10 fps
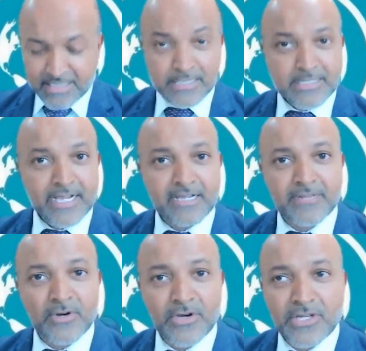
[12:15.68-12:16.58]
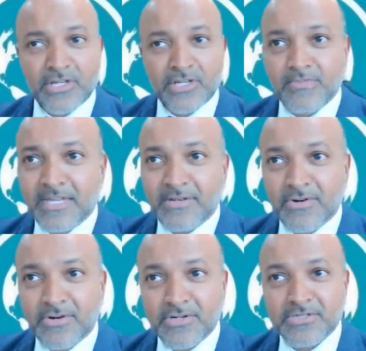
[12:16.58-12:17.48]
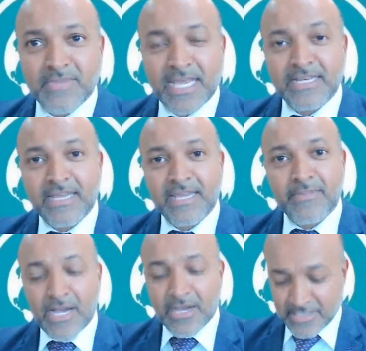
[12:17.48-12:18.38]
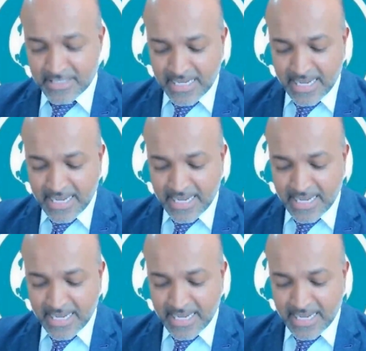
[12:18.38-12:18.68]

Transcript: The second point you made was mainly about